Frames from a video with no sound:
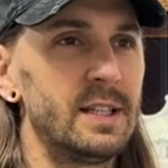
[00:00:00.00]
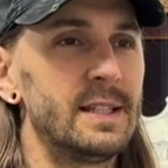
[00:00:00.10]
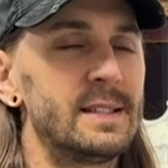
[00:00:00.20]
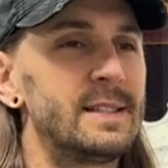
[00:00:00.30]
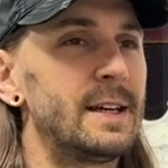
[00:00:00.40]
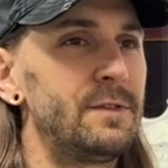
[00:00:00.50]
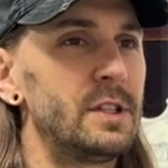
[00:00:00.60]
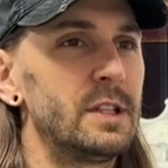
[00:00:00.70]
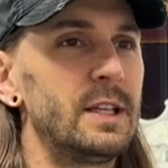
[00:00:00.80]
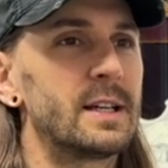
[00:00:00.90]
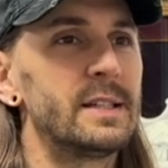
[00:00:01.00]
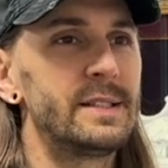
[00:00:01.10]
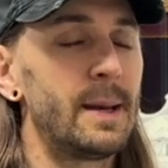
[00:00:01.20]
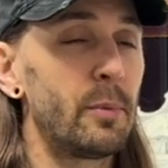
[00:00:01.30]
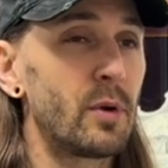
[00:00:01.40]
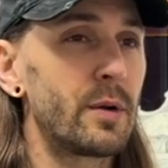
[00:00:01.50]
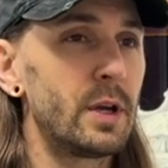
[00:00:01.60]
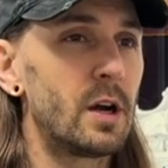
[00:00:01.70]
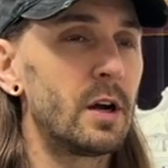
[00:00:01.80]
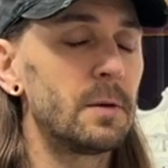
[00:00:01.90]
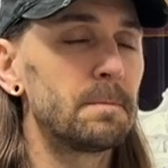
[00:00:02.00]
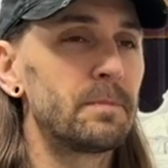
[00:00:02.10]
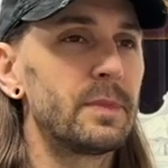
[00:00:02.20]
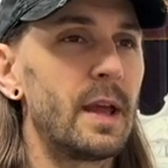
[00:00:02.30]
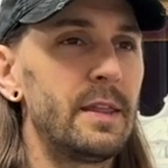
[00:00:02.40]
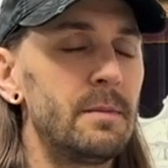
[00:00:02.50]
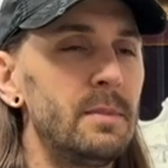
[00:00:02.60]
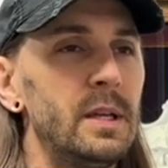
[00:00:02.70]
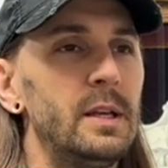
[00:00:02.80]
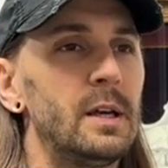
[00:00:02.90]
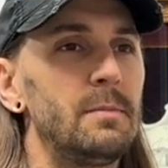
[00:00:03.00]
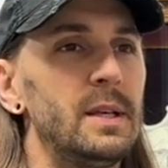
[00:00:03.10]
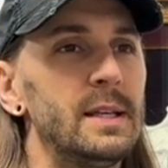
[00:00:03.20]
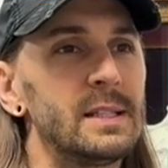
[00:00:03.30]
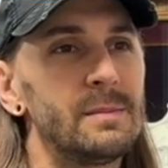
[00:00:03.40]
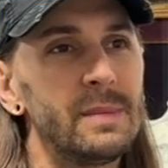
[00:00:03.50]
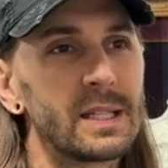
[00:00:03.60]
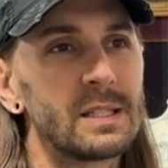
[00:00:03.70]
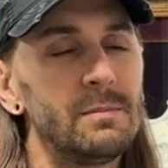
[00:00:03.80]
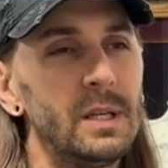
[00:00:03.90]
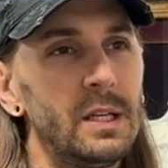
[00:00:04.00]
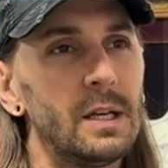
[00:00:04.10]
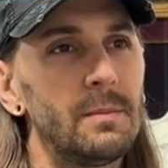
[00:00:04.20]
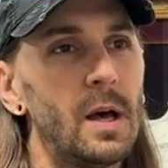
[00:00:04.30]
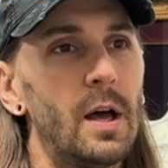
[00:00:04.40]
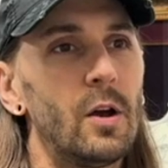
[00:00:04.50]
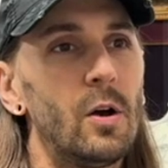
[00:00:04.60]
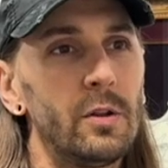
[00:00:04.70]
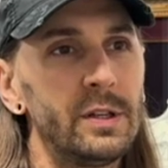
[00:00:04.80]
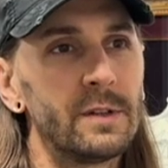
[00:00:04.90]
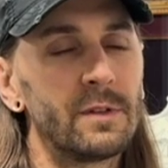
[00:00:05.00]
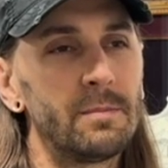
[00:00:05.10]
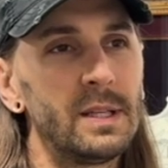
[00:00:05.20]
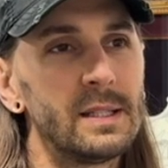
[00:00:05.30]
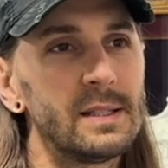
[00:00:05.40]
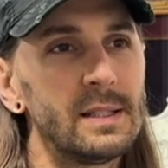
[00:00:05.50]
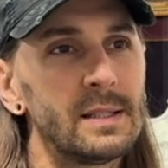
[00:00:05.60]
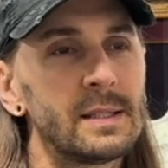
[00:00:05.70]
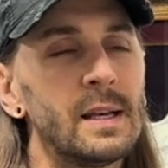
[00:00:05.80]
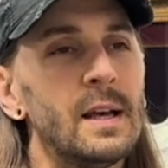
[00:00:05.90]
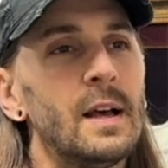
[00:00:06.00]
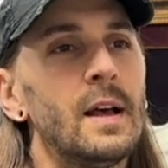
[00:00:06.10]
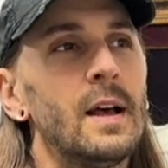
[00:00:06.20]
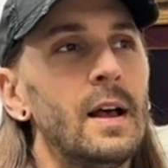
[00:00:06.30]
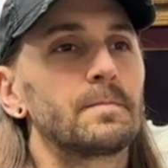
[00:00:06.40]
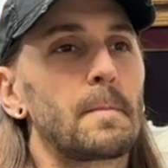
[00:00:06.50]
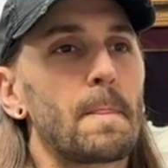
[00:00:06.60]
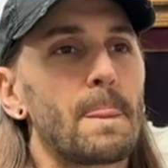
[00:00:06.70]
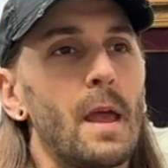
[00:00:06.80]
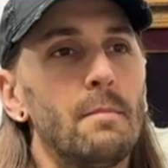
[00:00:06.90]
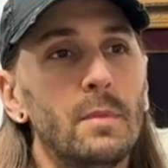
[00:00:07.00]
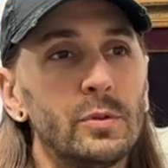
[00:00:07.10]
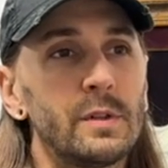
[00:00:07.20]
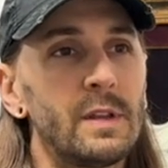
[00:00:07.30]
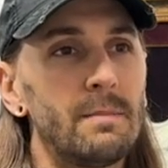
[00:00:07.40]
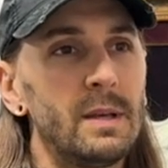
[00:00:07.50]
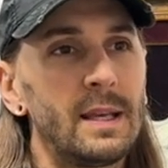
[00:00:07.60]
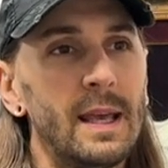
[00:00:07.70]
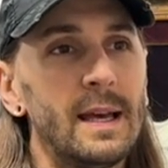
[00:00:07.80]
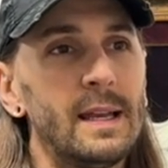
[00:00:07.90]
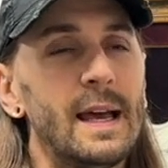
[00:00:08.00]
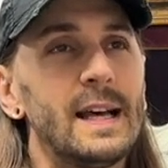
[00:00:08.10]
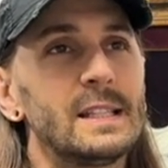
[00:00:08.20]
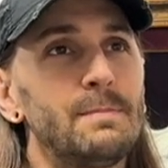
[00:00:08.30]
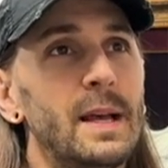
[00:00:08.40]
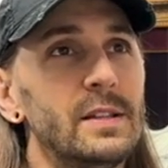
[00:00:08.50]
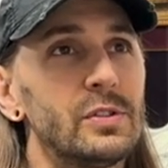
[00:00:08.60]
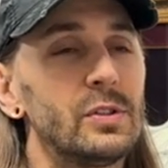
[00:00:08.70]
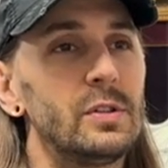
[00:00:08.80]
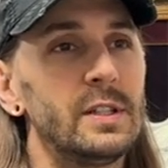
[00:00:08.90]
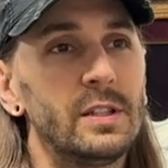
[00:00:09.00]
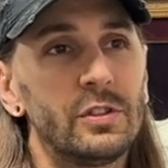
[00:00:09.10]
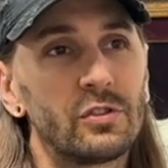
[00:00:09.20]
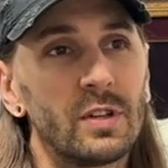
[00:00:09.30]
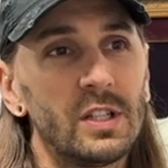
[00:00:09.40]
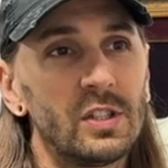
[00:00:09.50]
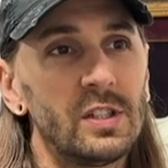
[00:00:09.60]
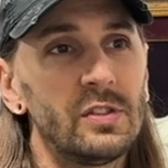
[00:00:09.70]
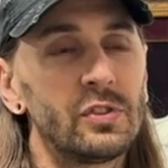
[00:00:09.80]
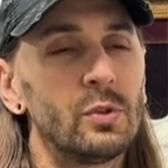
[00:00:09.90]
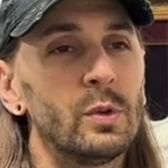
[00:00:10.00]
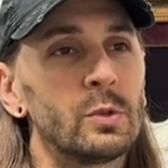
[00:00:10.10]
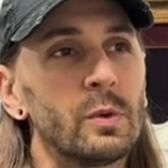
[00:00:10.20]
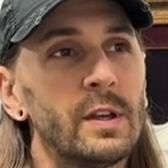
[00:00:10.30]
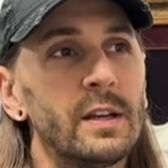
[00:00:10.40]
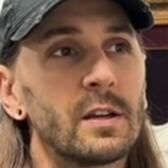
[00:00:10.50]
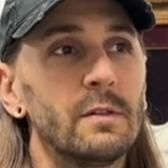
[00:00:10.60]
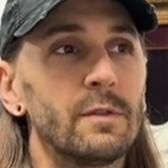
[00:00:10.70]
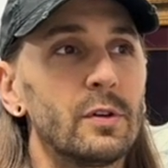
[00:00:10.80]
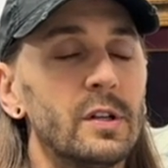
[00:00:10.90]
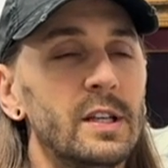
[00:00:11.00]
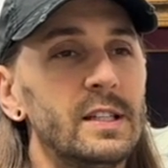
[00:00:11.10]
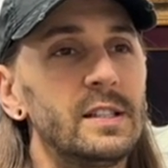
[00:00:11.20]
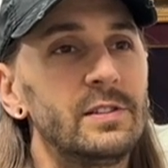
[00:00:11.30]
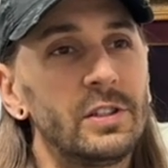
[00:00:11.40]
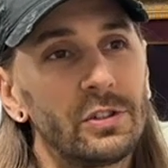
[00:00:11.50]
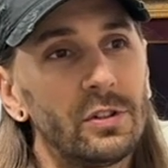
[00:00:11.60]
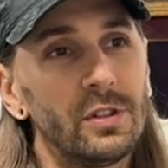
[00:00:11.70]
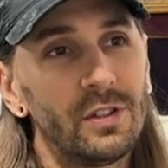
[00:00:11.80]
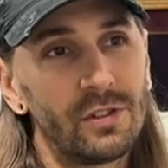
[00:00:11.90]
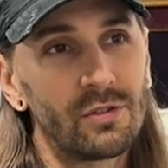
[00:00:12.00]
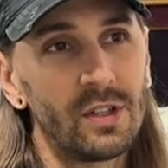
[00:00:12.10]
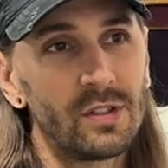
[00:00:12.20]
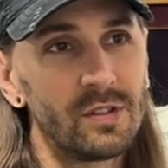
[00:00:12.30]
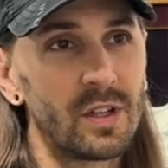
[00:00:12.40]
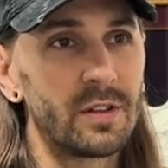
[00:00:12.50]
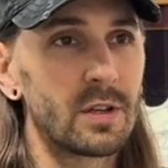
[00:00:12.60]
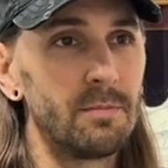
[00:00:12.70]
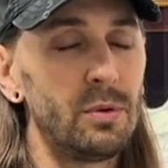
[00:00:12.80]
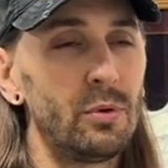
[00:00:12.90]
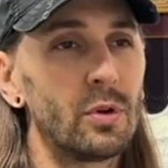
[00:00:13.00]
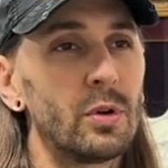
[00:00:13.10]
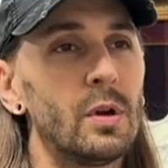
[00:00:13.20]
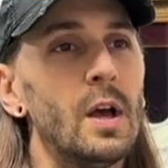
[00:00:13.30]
is definitely contemporary art, and the medium is mixed medium on all the different pieces. Most of them began as pencil illustrations, which were then converted into digital illustrations on the computer.